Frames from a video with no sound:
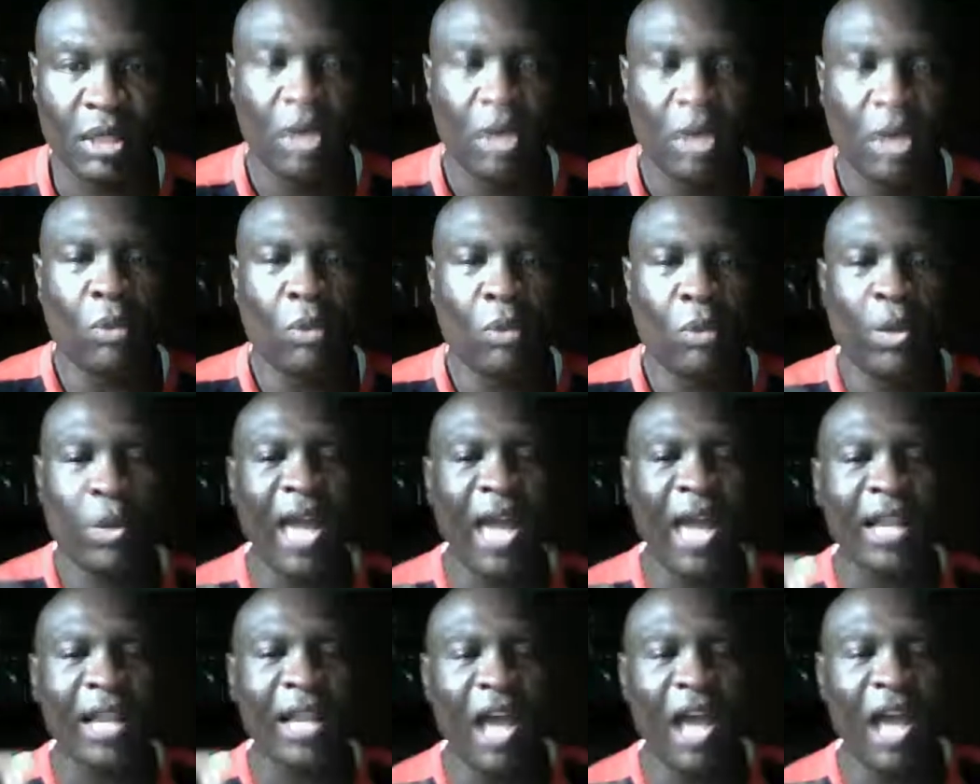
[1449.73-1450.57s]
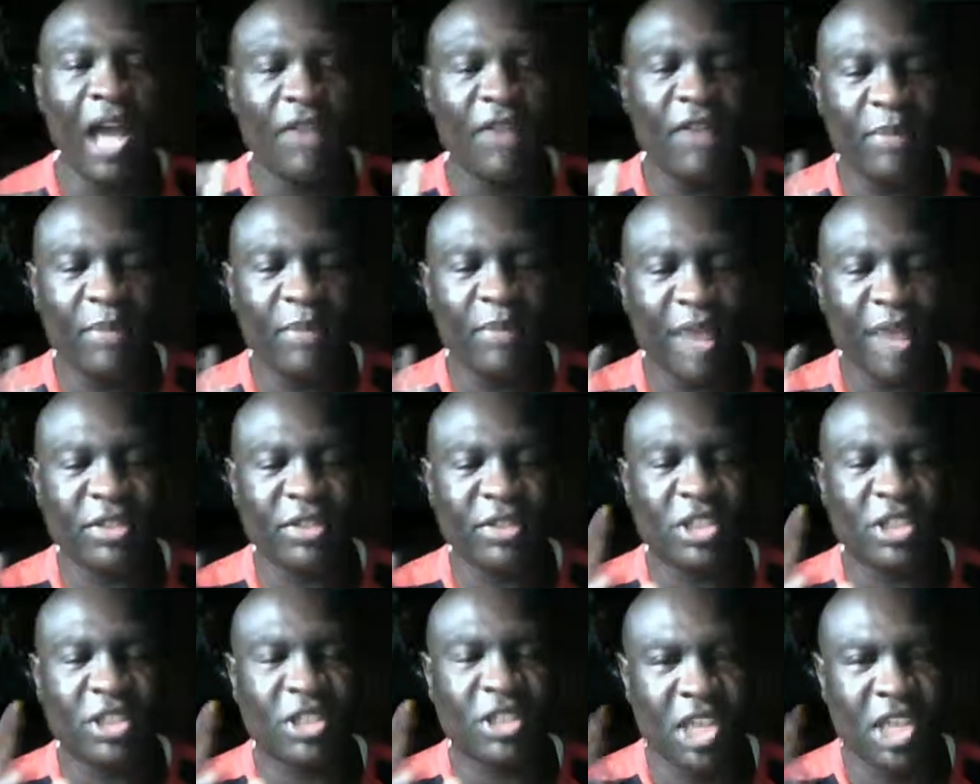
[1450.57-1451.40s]
What I love about
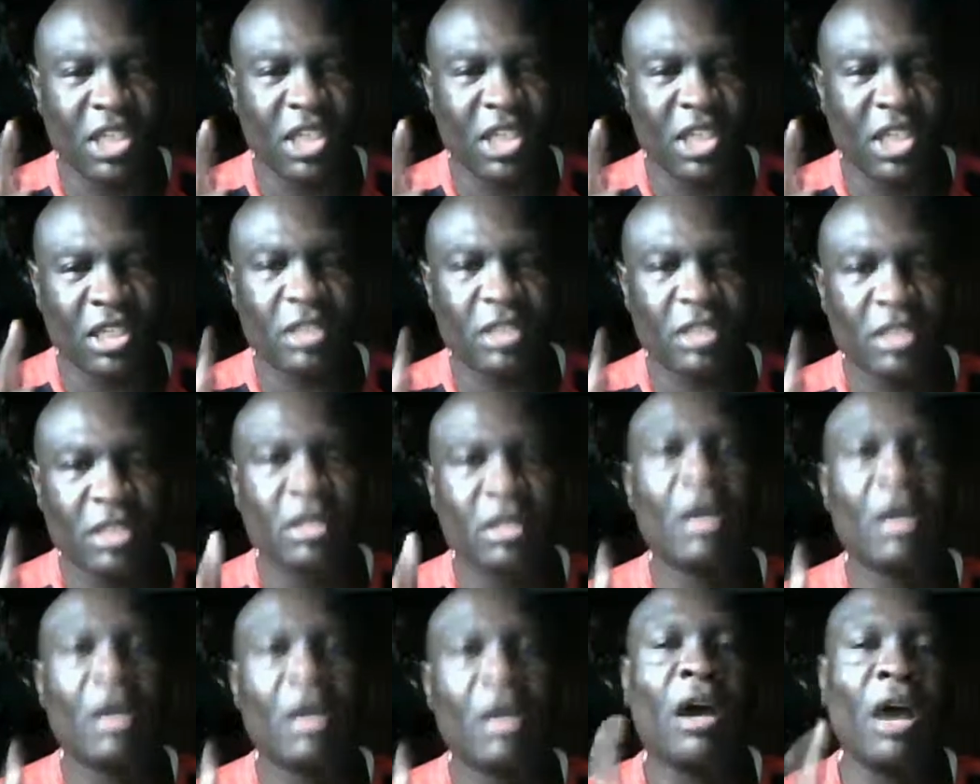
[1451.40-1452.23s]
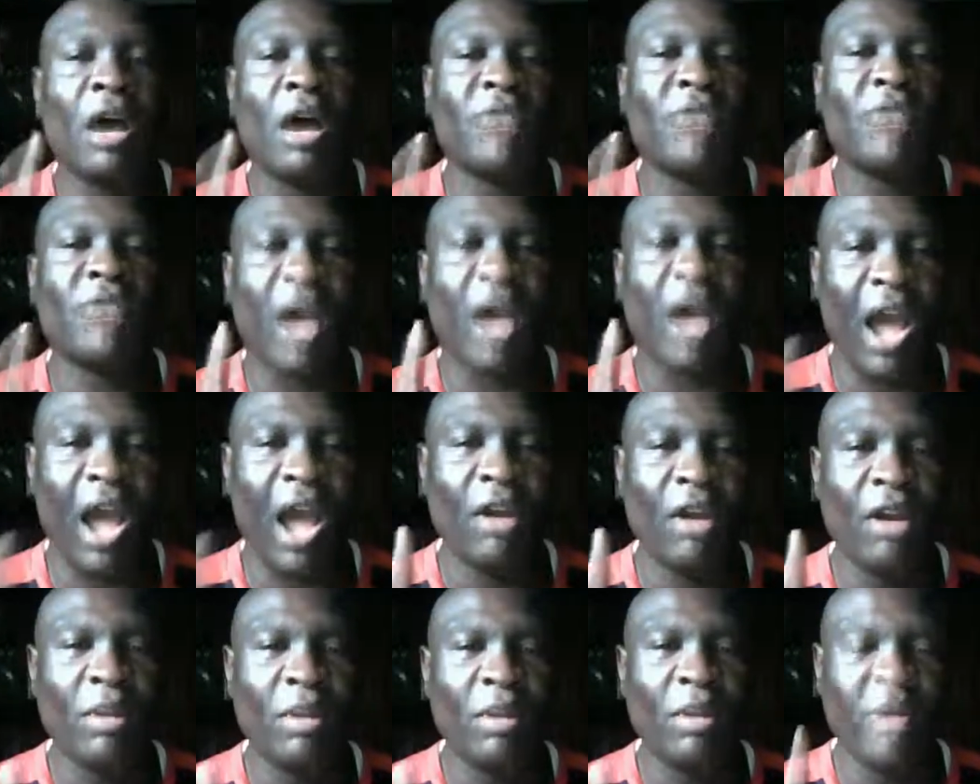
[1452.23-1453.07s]
the teachings of the
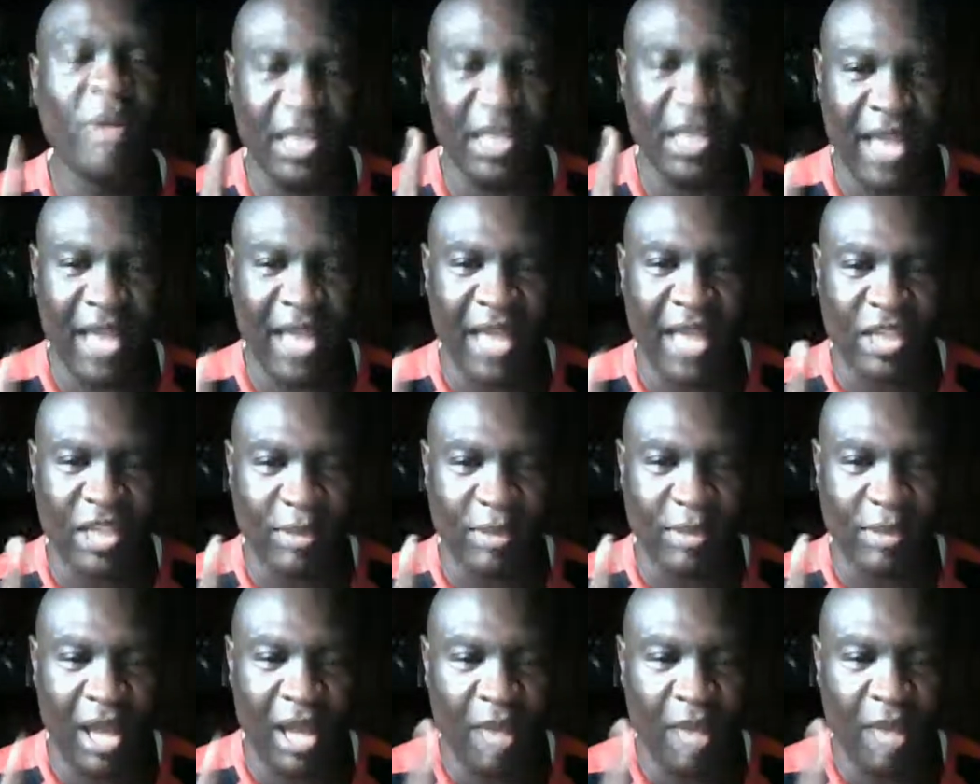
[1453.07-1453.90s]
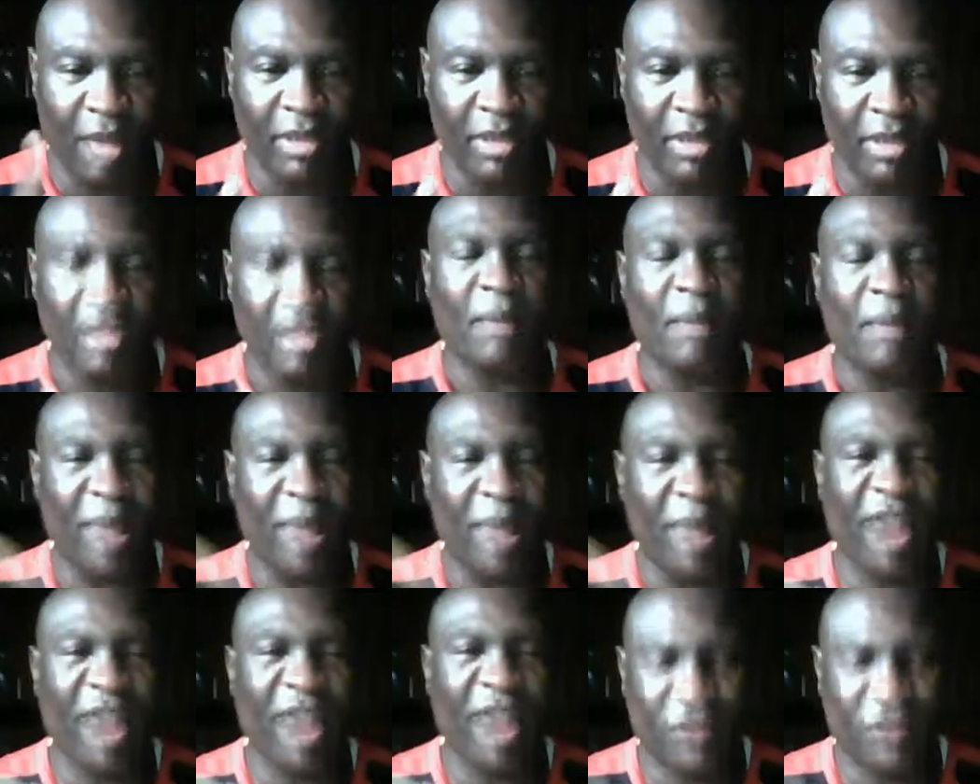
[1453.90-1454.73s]
Honorable Elijah Muhammad,
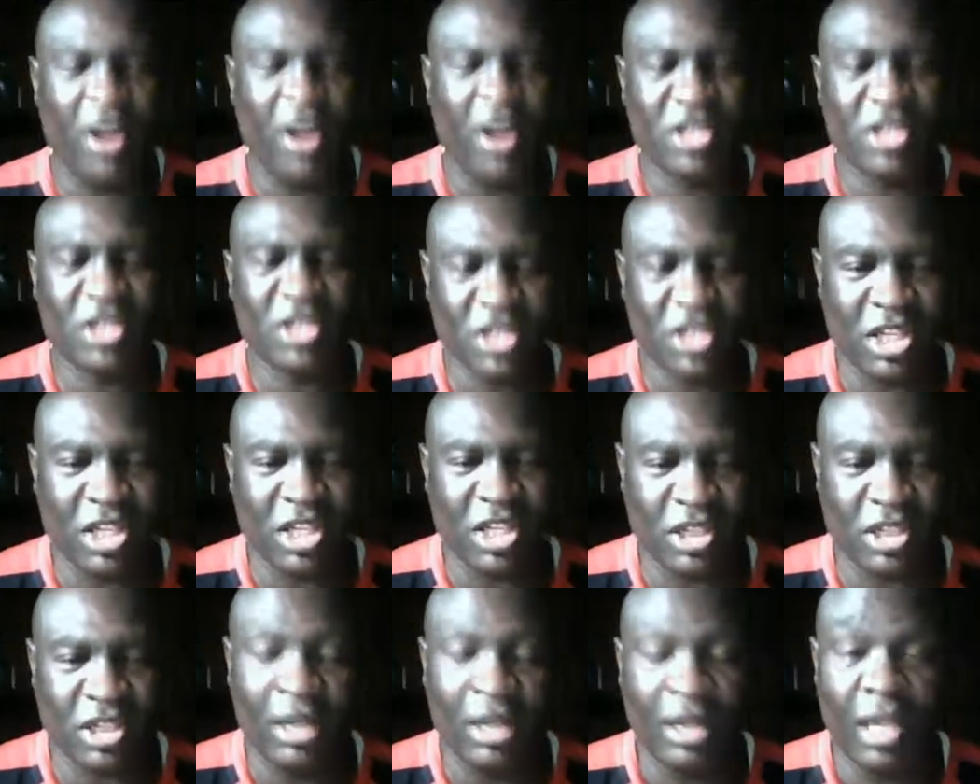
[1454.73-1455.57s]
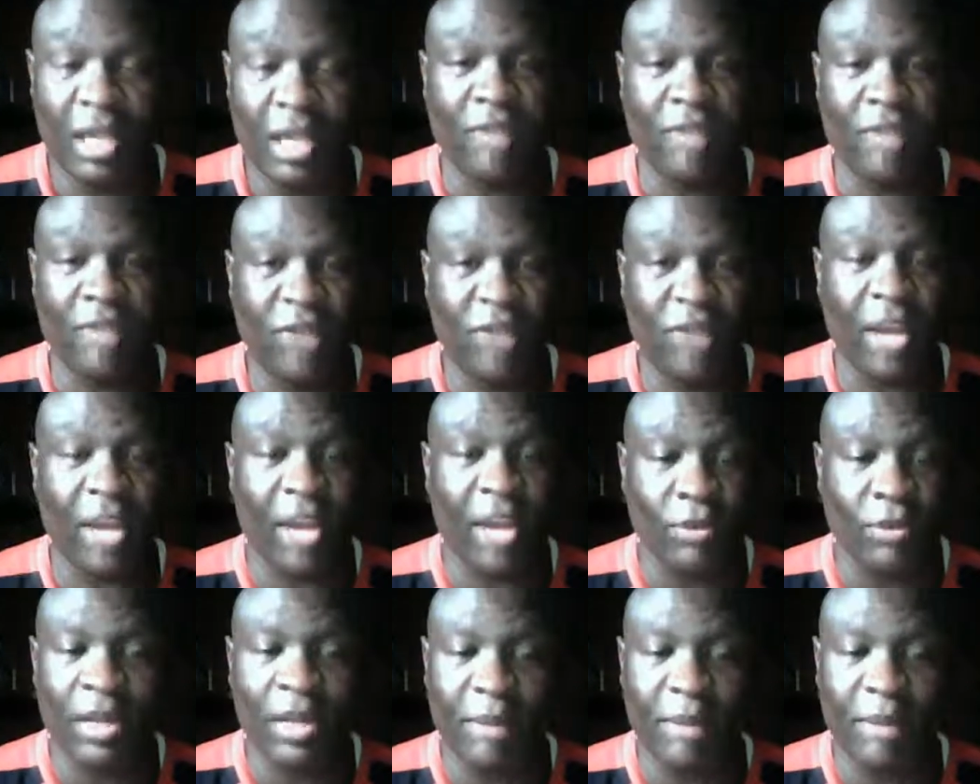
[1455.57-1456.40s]
my first teacher, in fact,
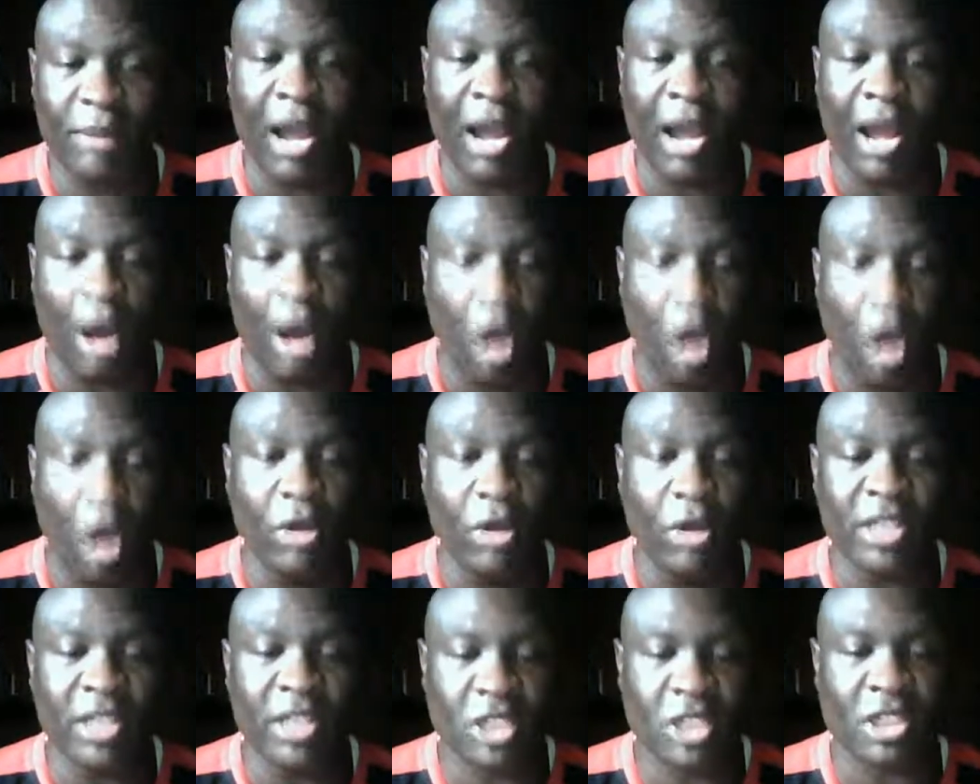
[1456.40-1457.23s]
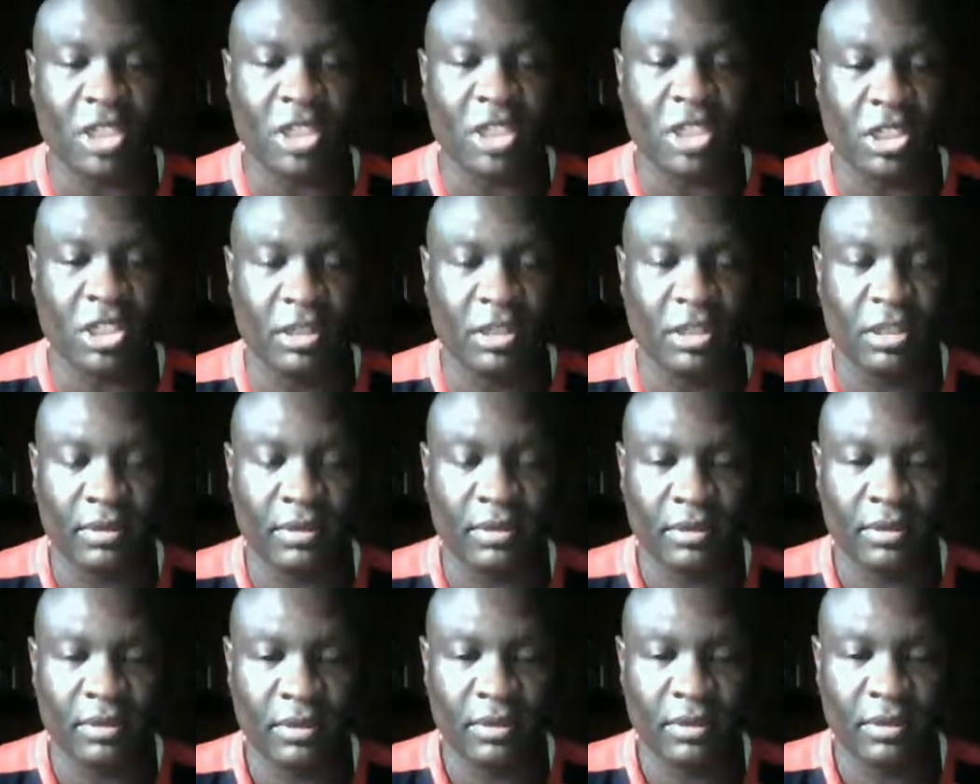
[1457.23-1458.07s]
really my only teacher,
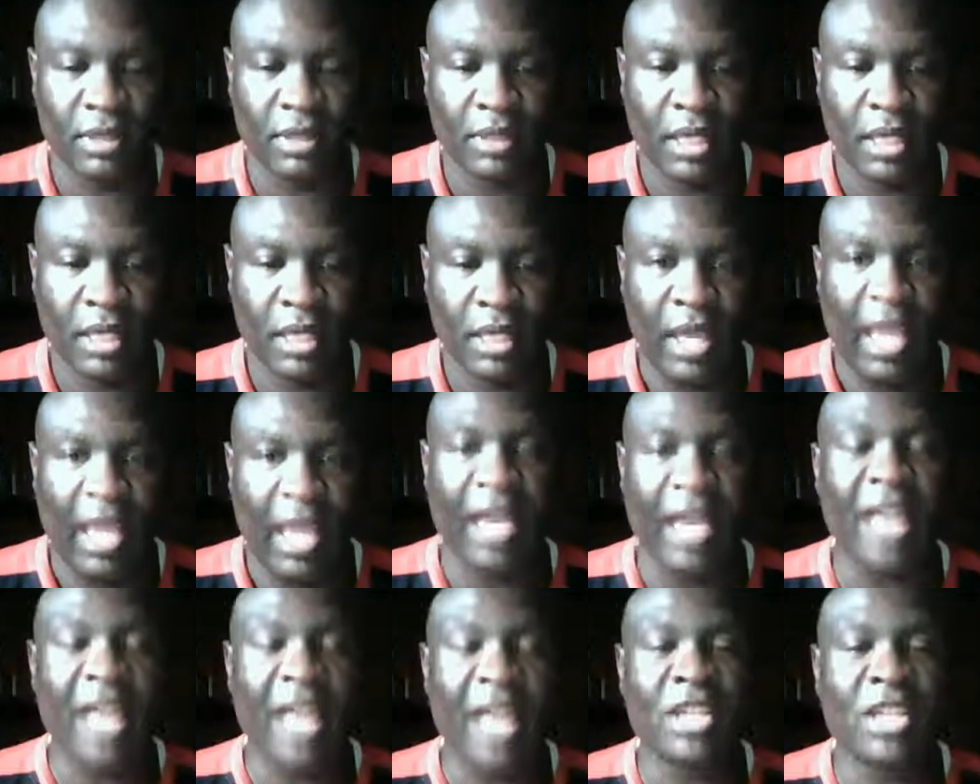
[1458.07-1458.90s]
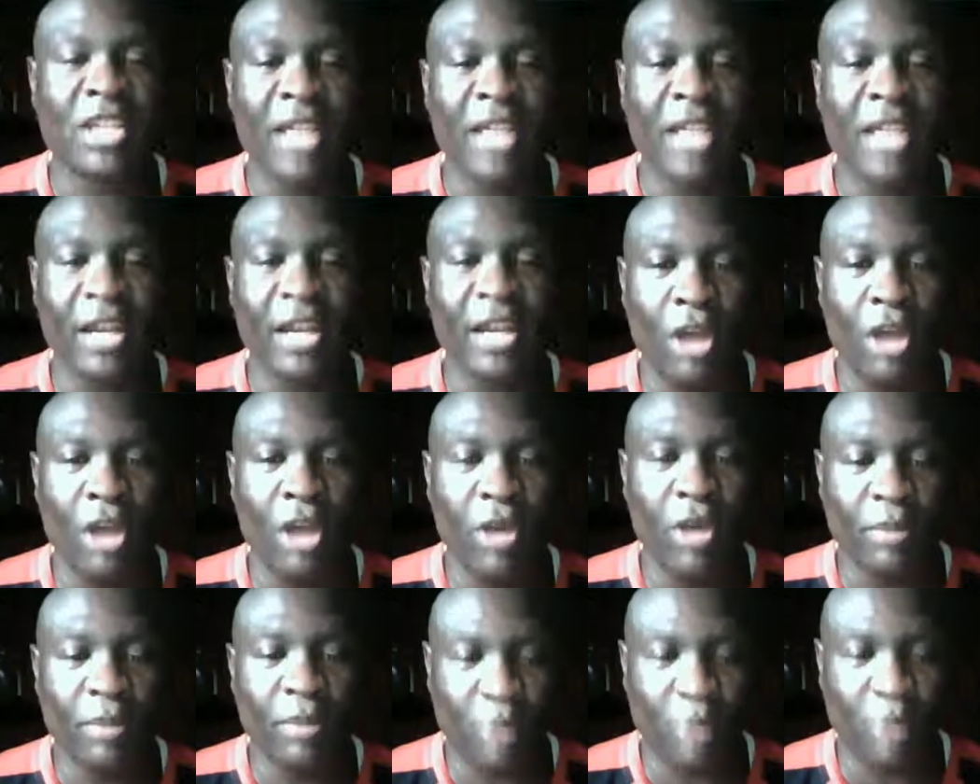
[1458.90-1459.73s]
and I did not know
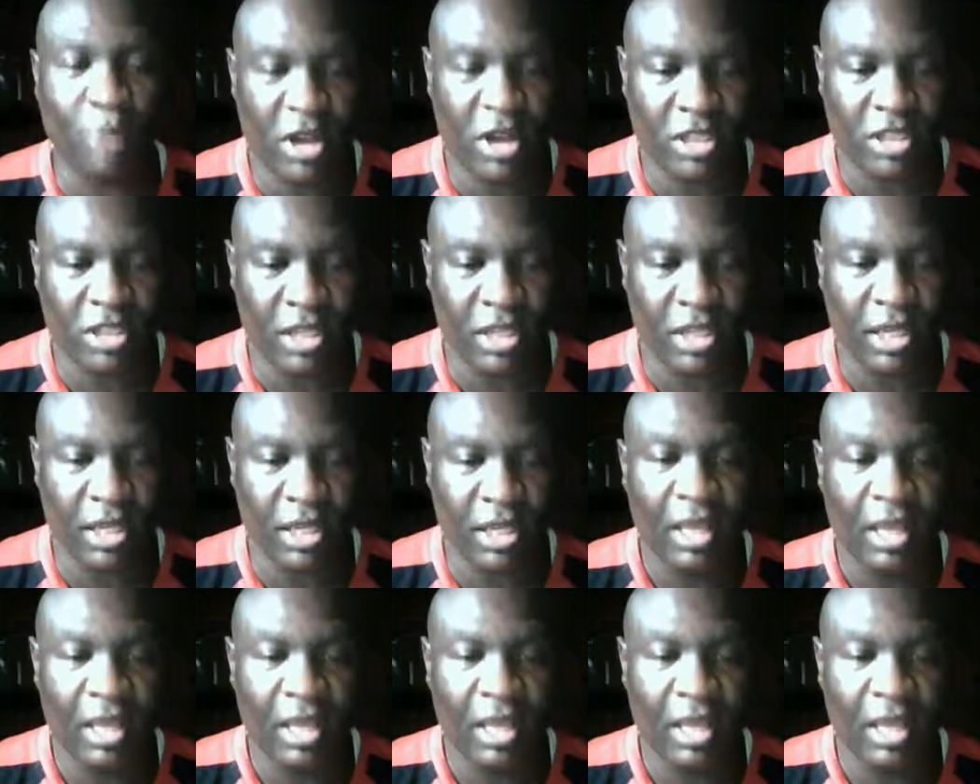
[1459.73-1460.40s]
him personally,